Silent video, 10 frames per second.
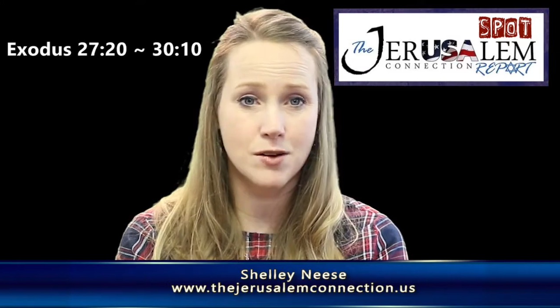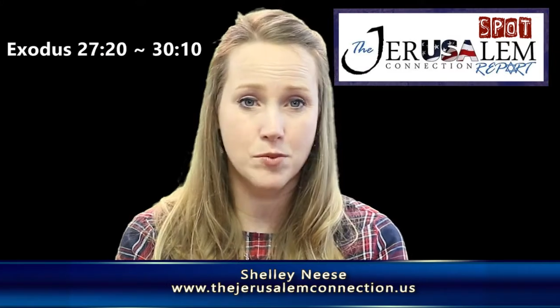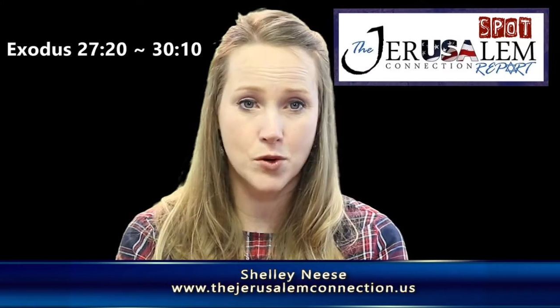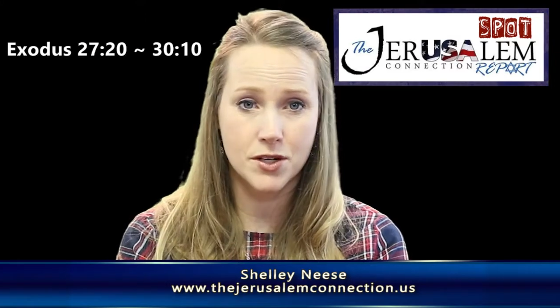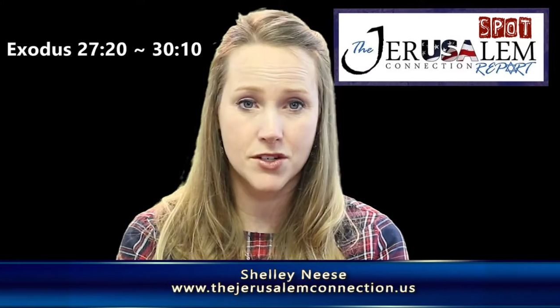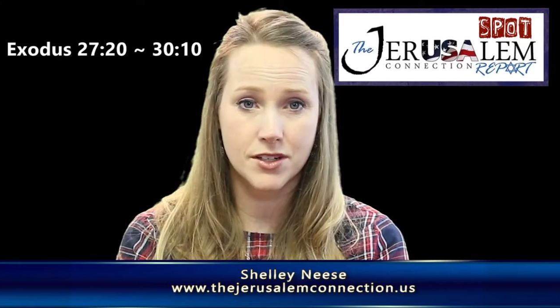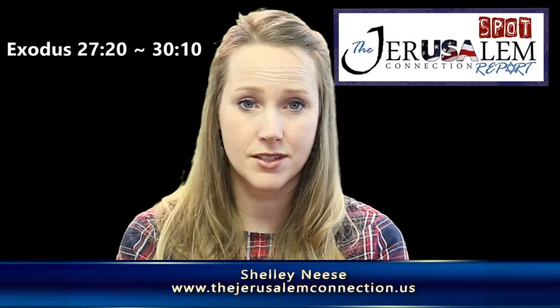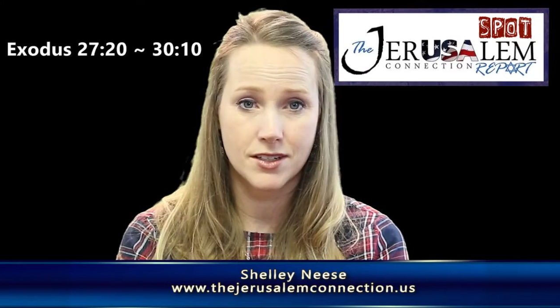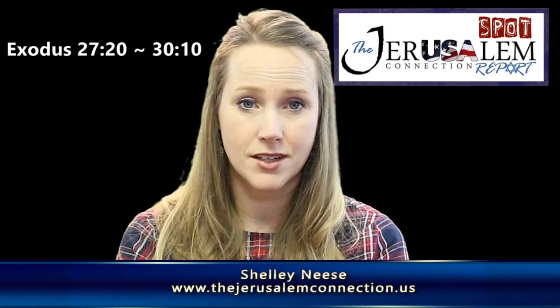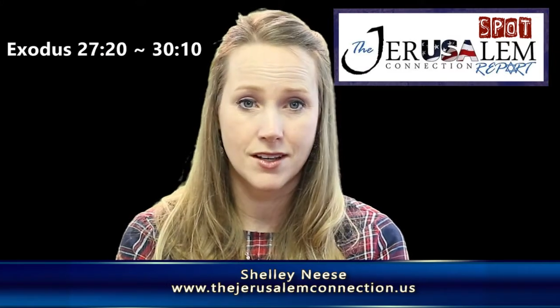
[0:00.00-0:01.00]
a portion.
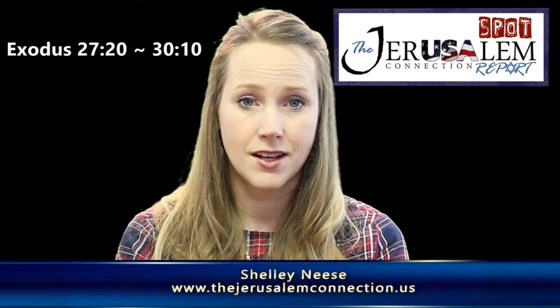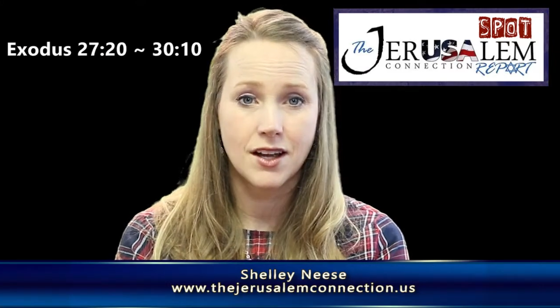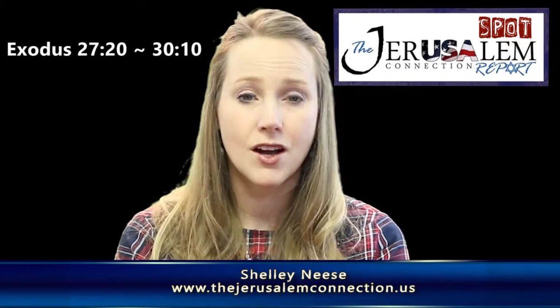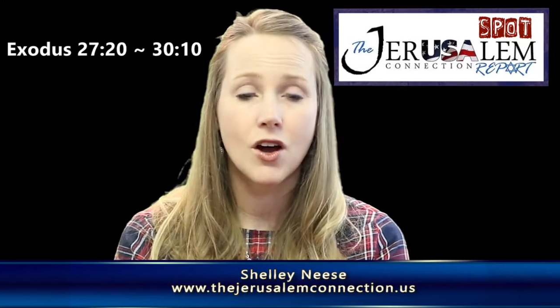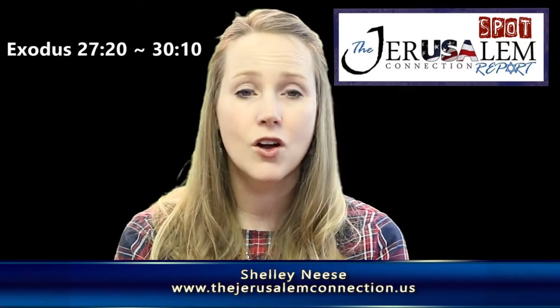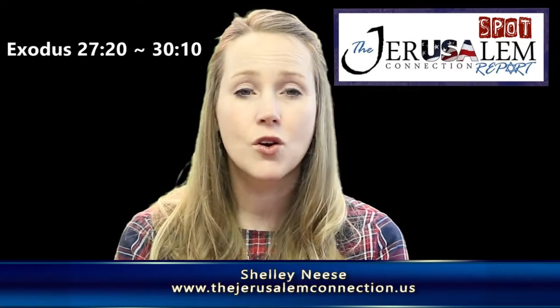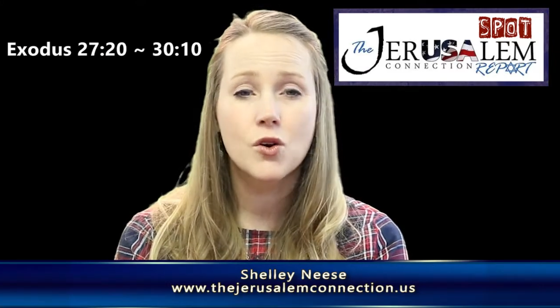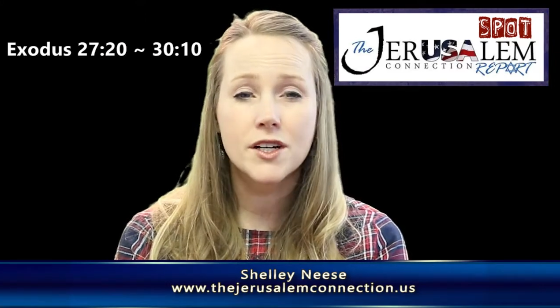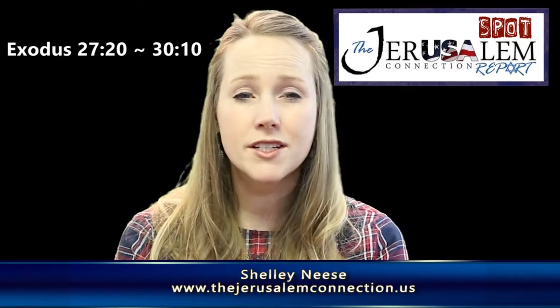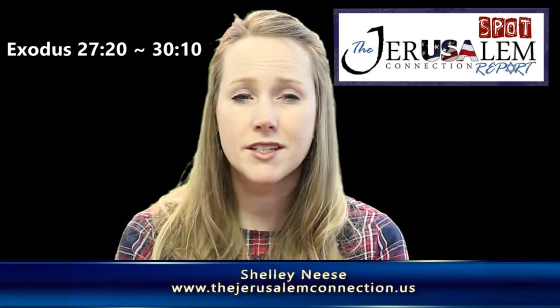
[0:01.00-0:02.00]

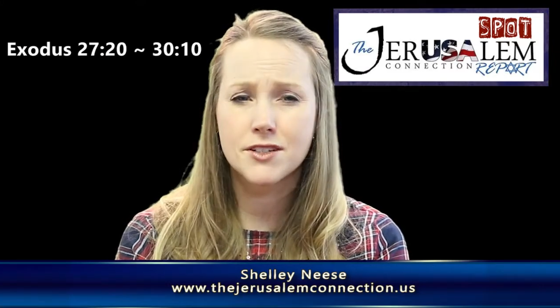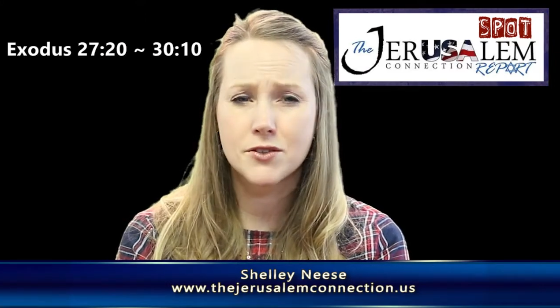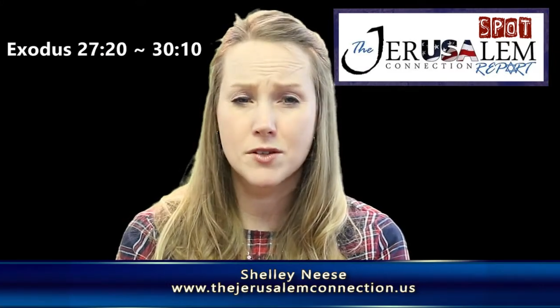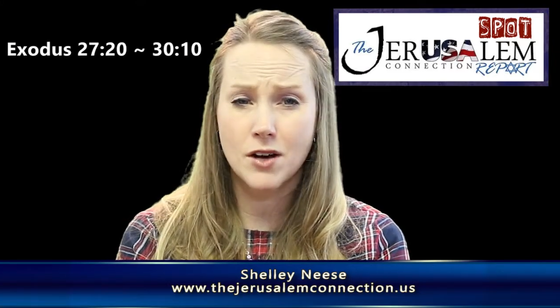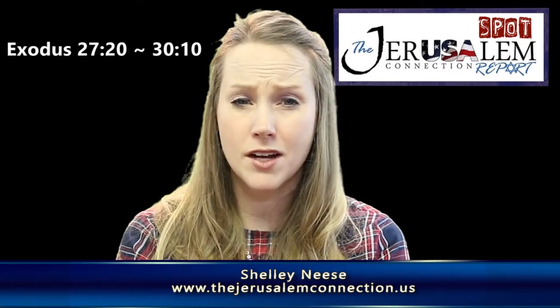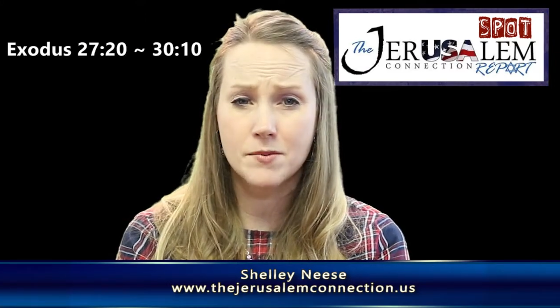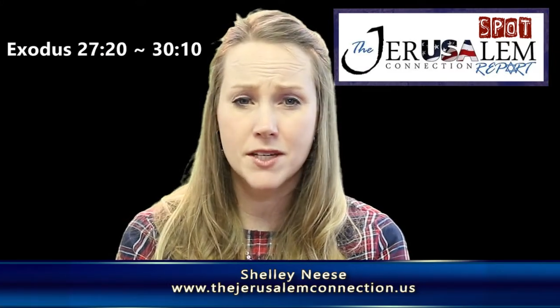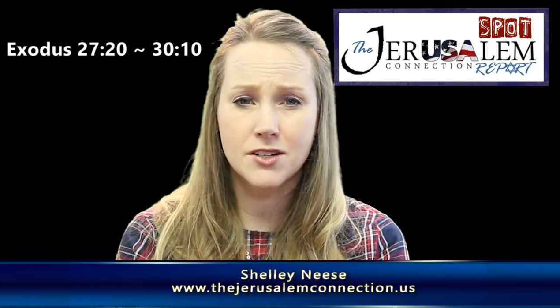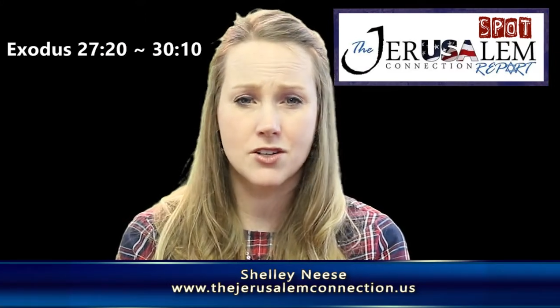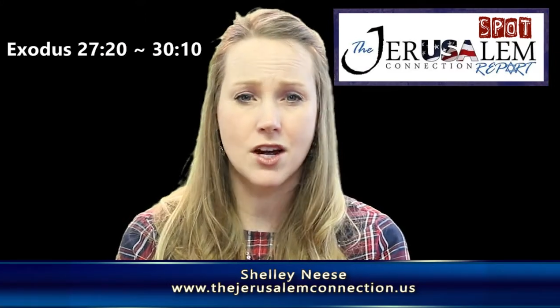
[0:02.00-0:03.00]
According to
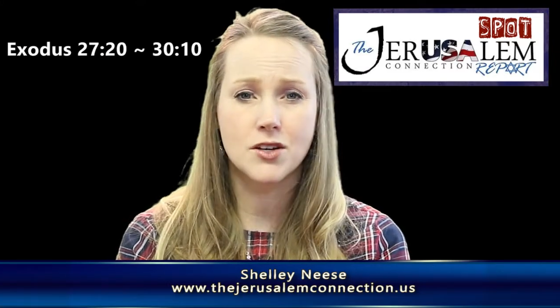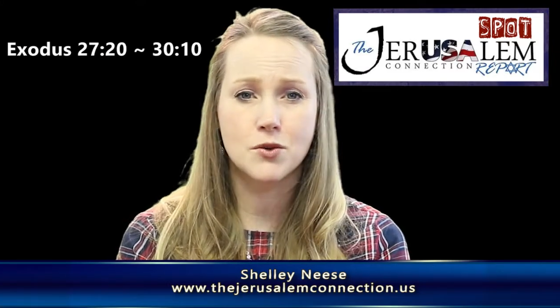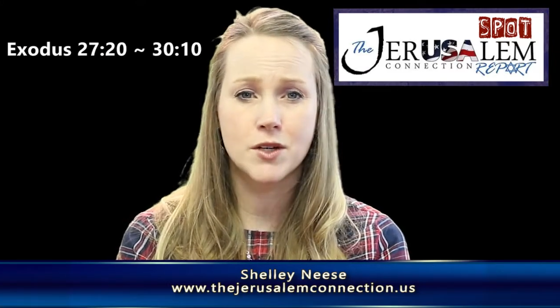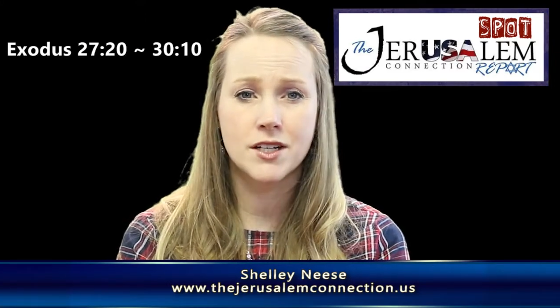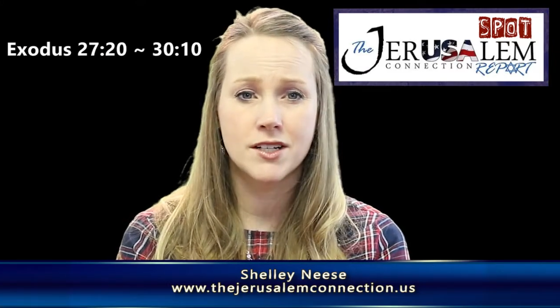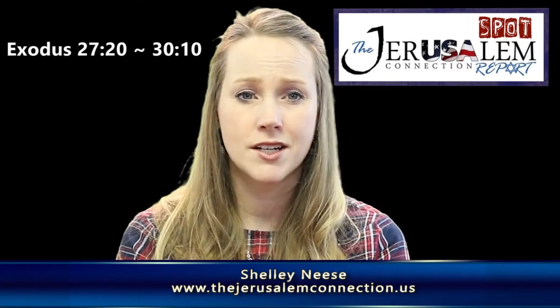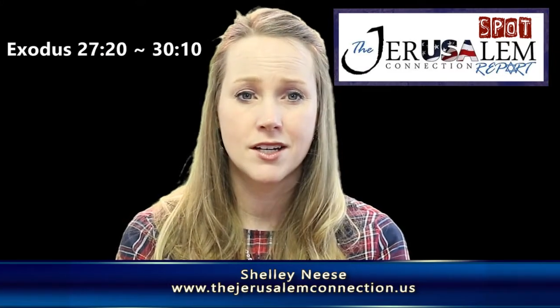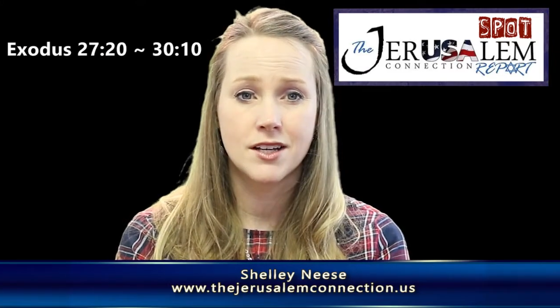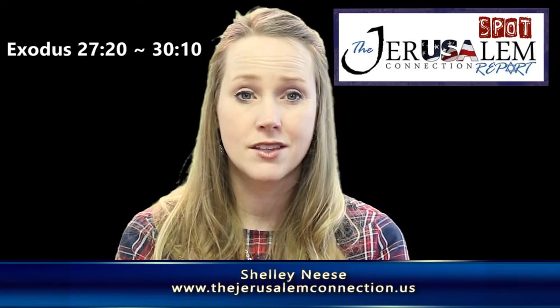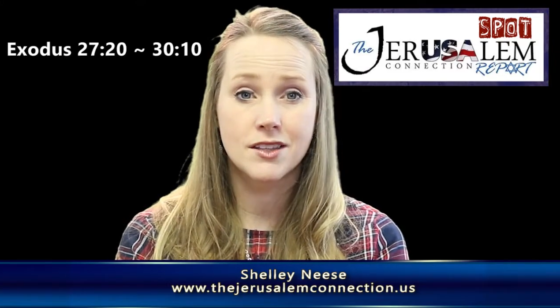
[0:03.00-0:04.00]
Deuteronomy and Joshua,
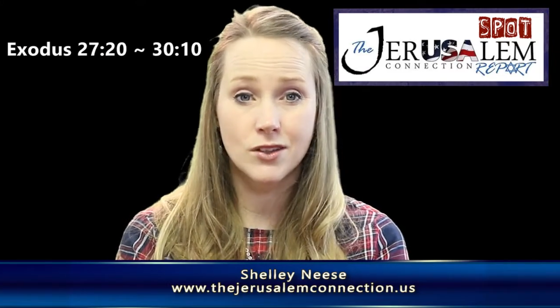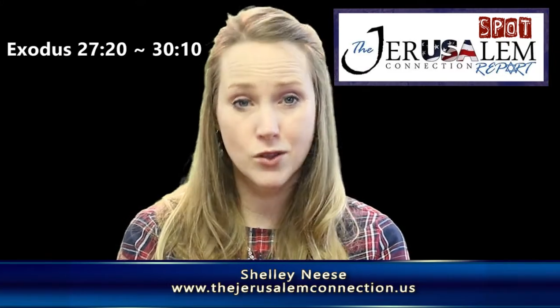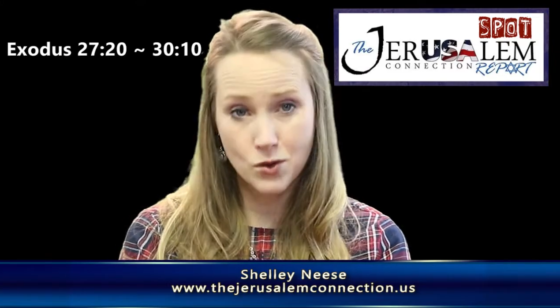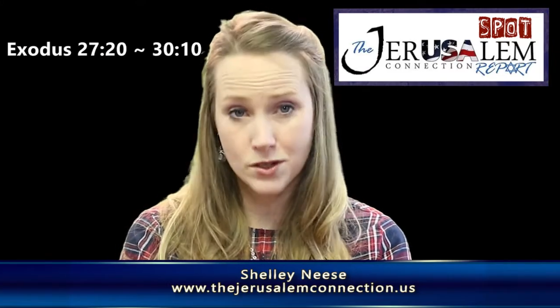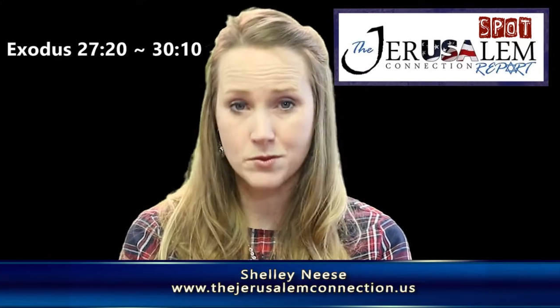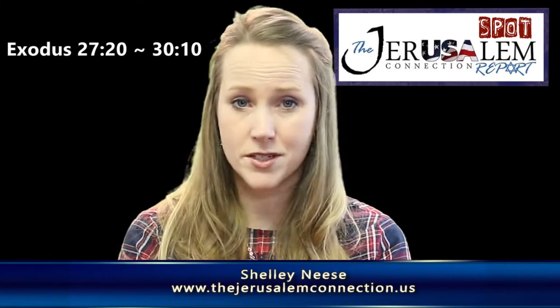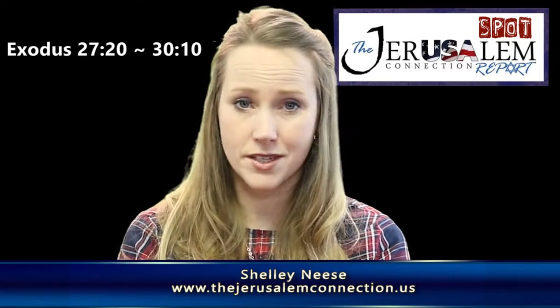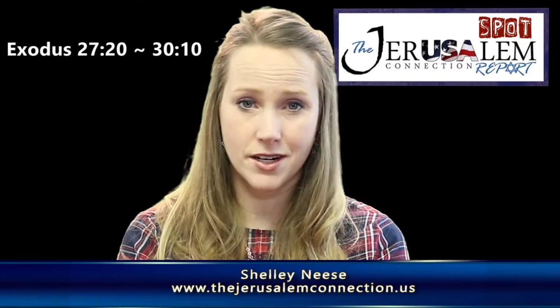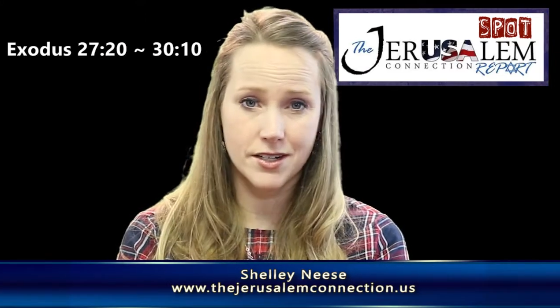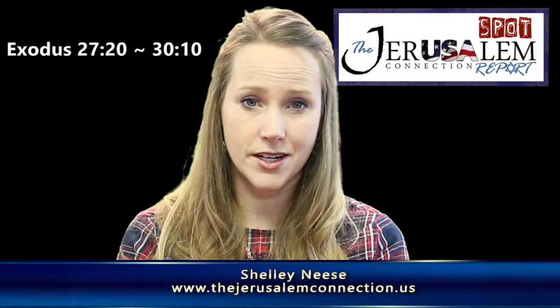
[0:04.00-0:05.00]
the Lord was
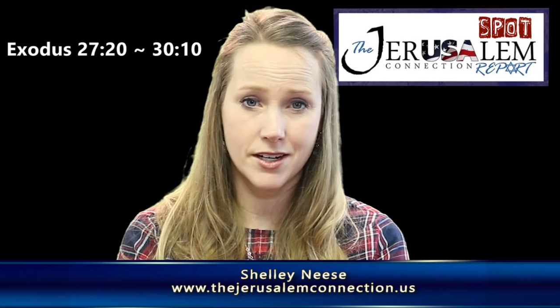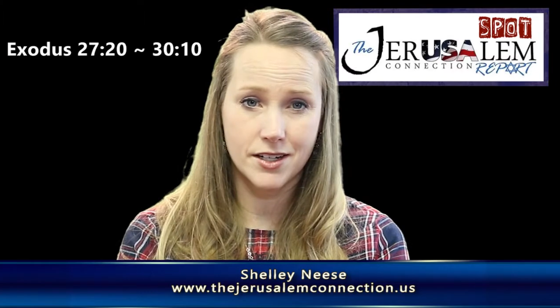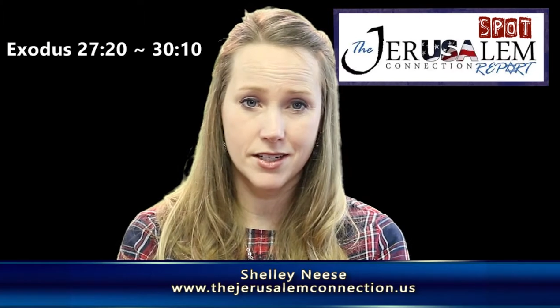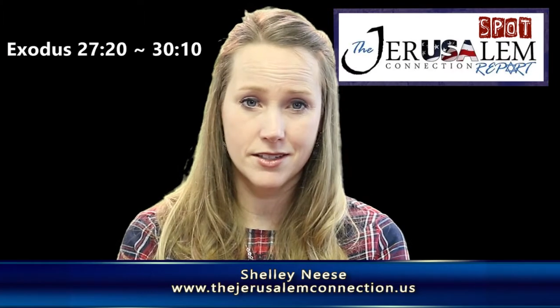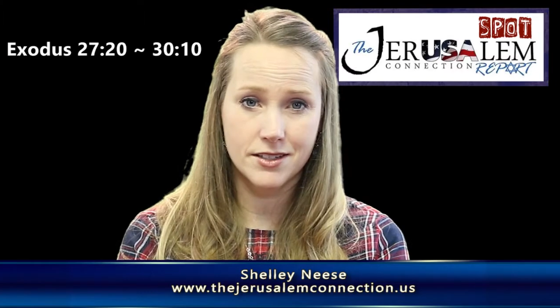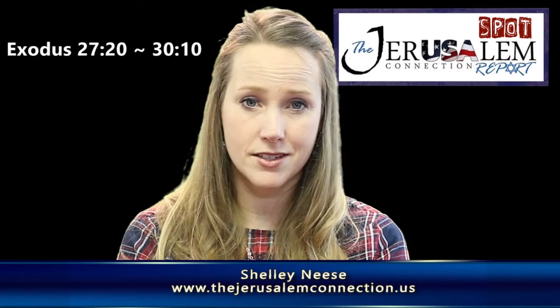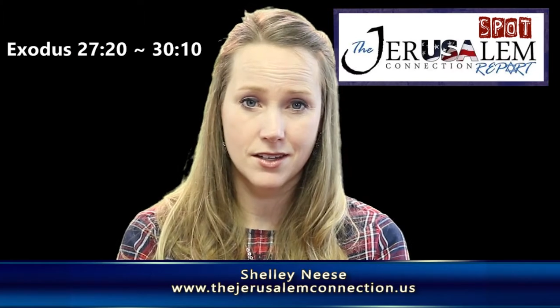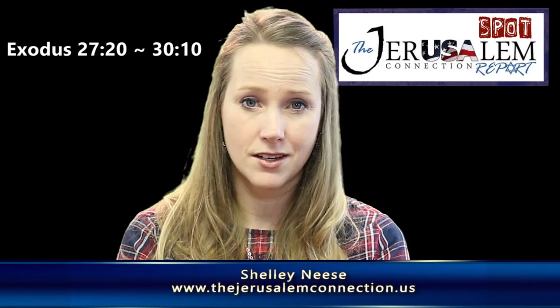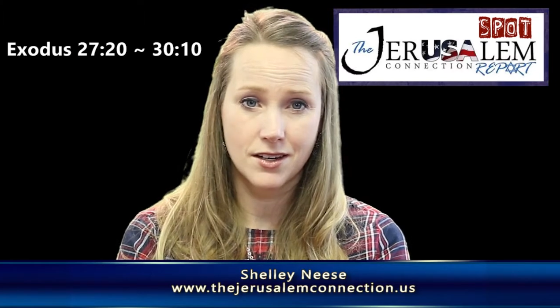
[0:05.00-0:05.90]
their inheritance.